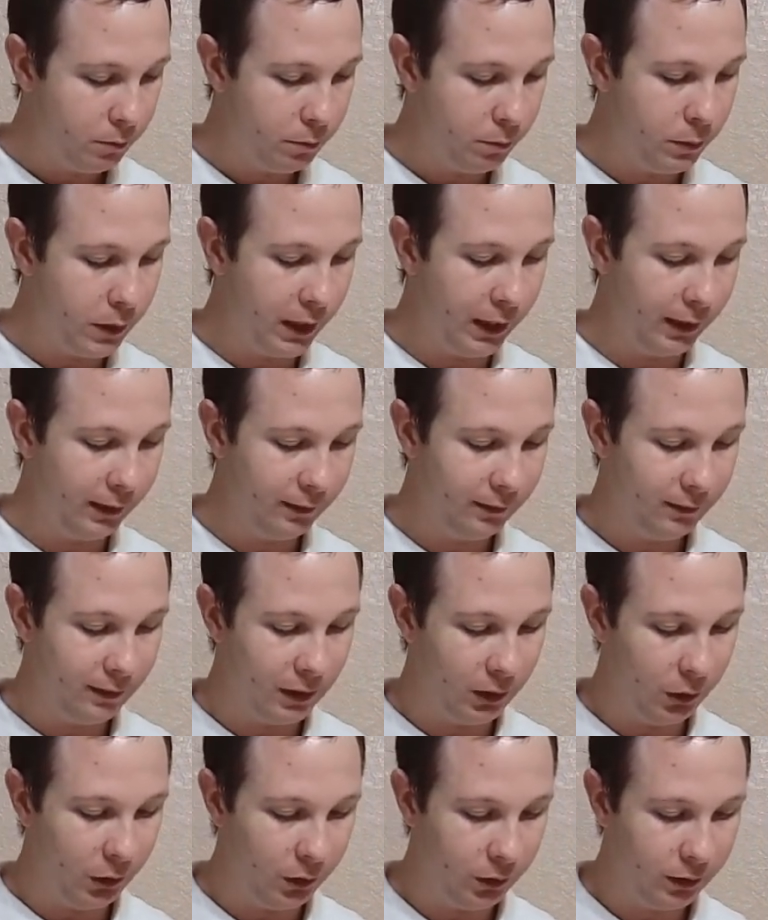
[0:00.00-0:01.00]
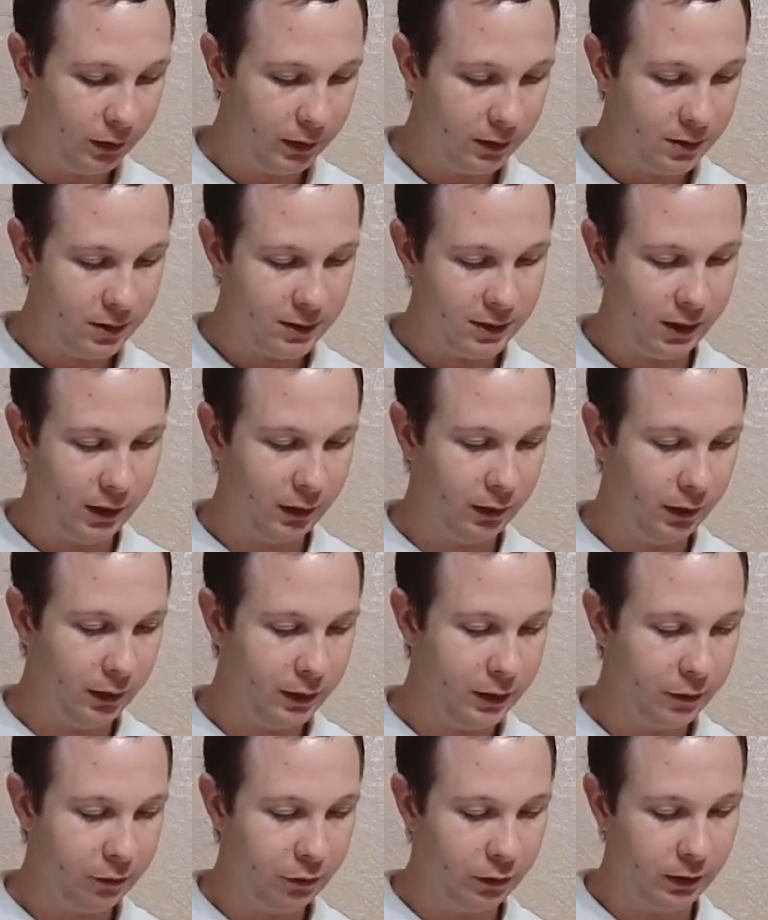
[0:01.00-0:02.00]
but the look is slightly
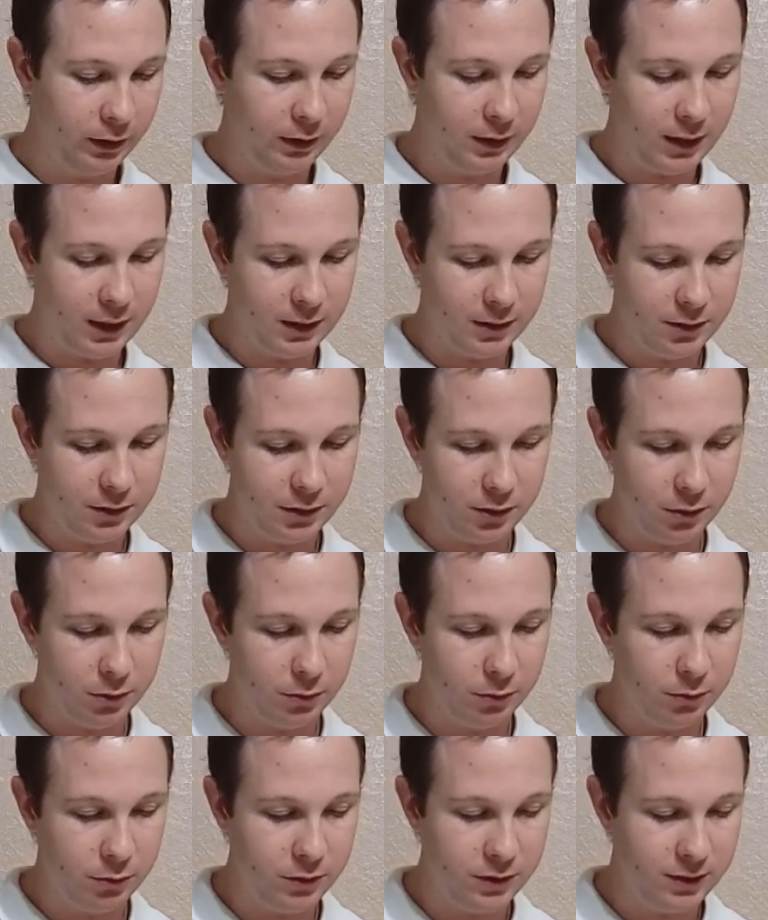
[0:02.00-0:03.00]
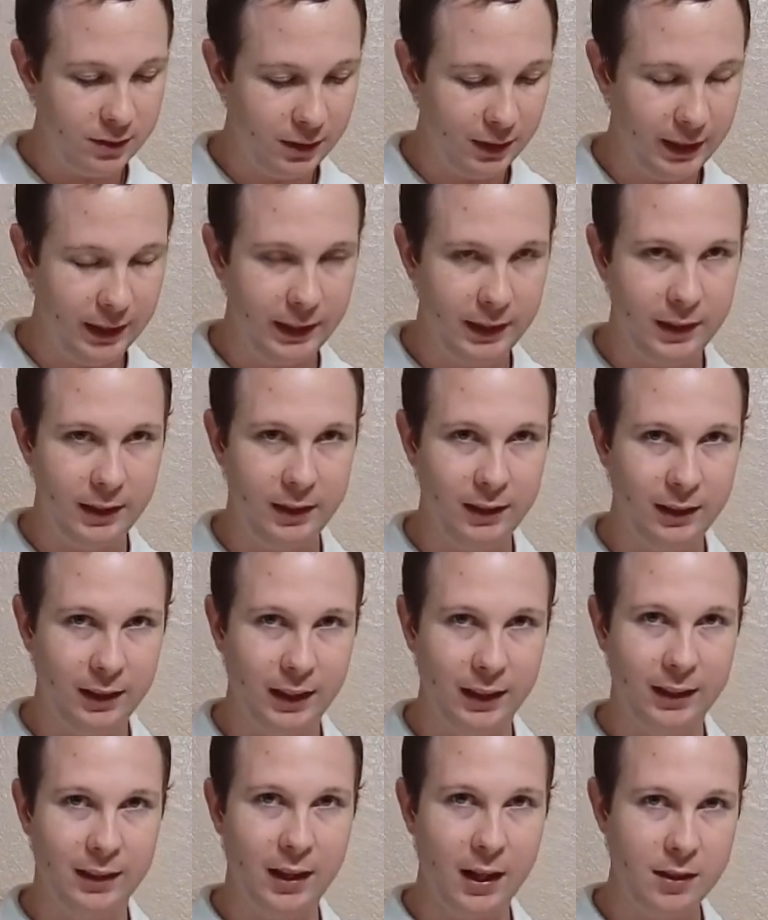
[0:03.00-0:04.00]
different, not so sleek
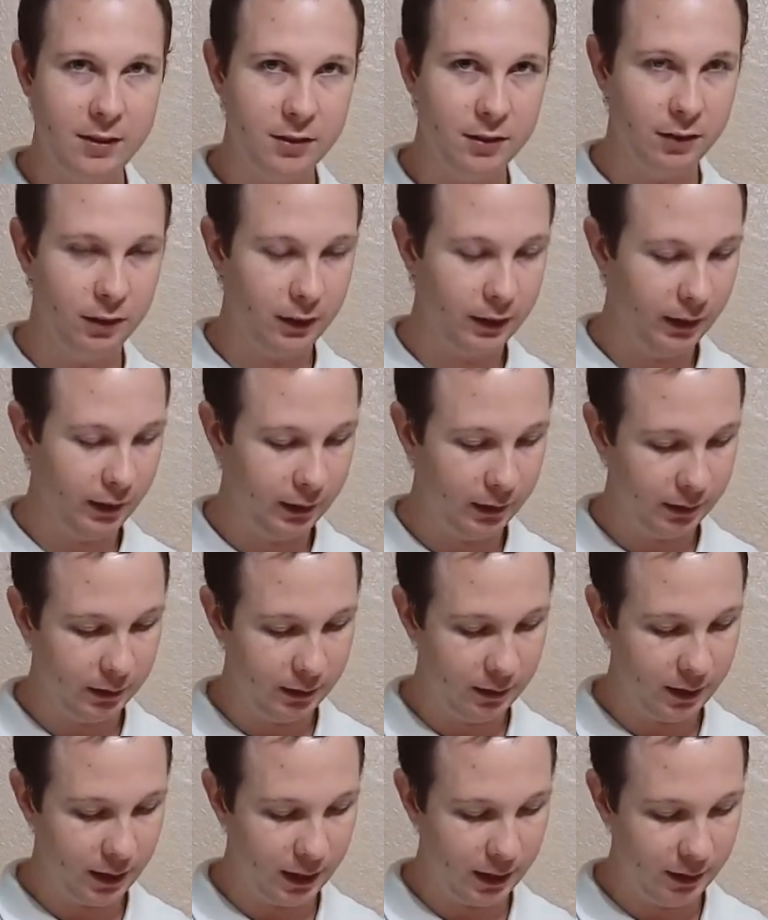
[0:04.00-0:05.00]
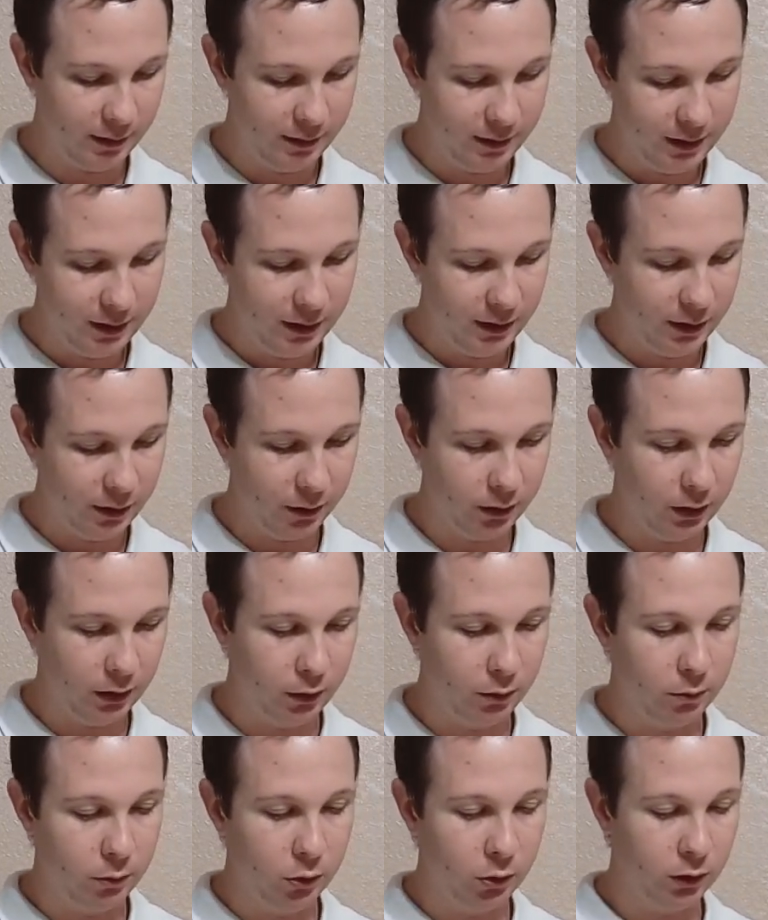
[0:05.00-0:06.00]
and nice looking. It's got a
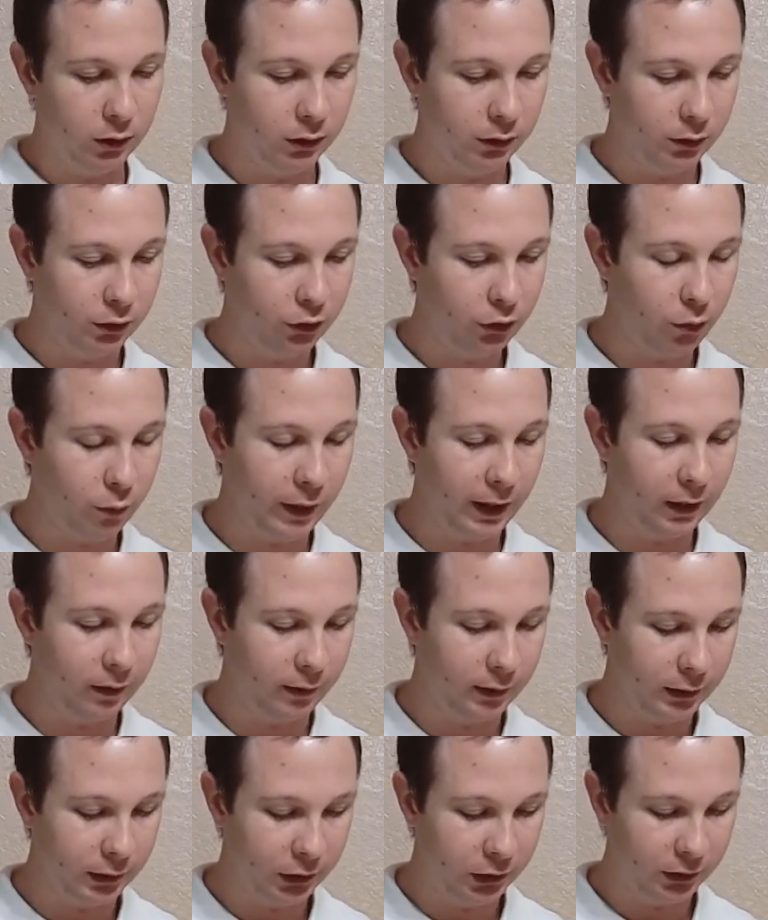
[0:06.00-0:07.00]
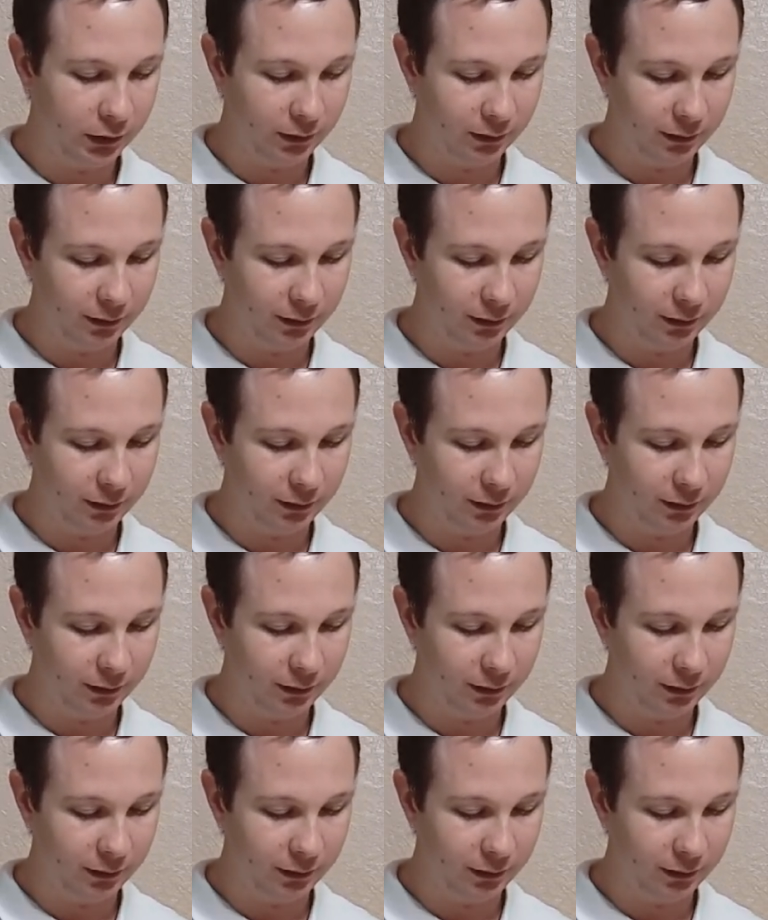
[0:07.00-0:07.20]
little more squarish.